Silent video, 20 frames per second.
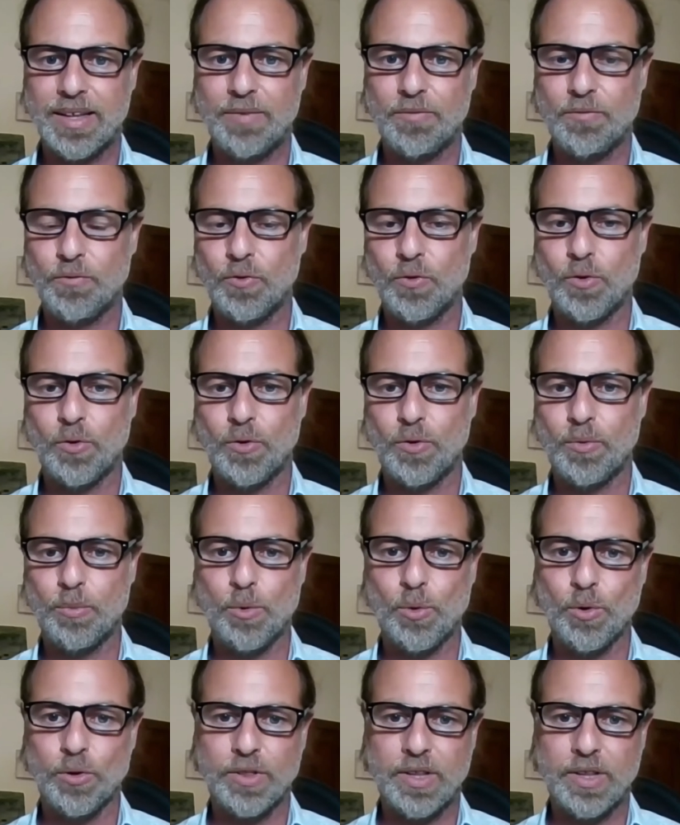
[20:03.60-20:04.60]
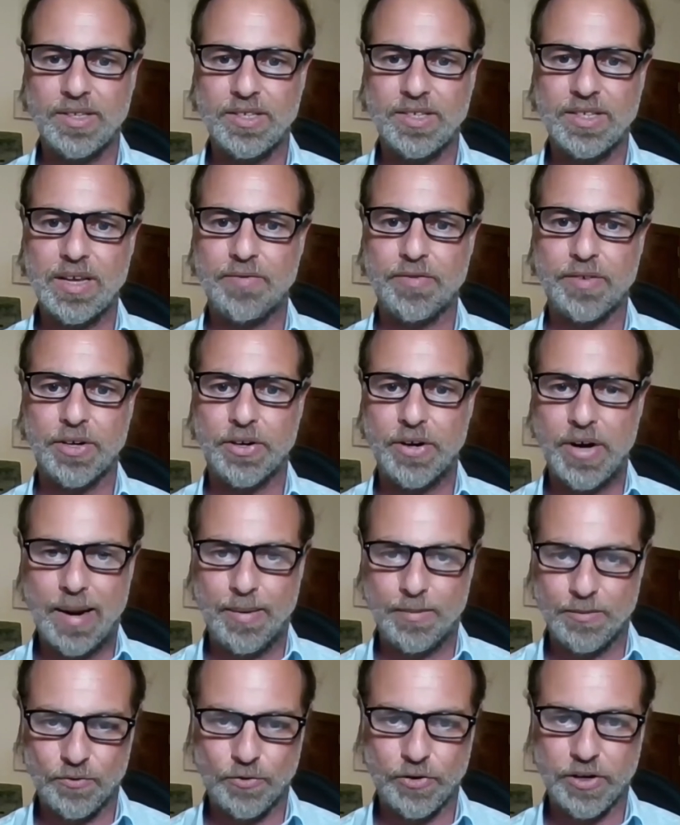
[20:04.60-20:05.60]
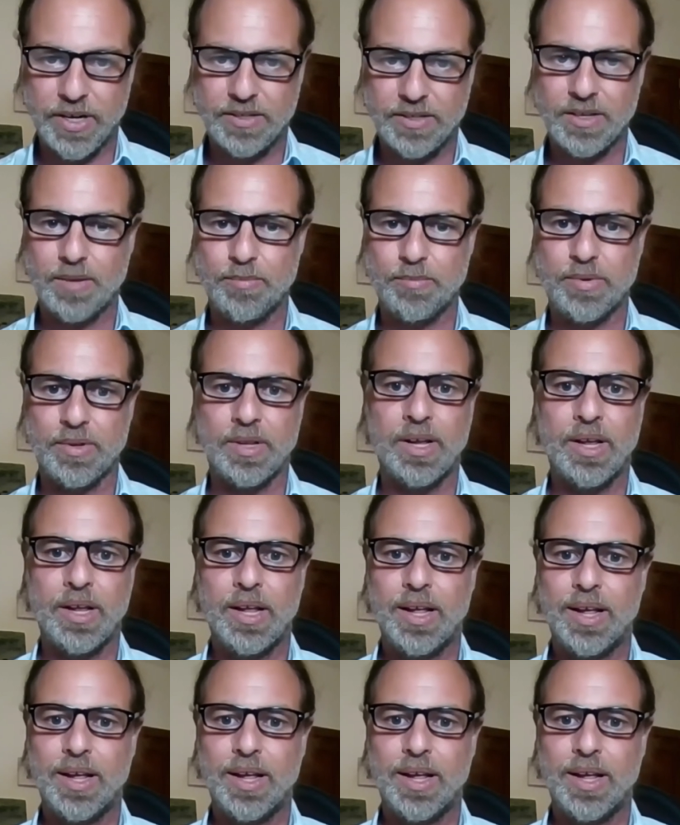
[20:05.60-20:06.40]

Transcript: them for more than 7 grams, for example.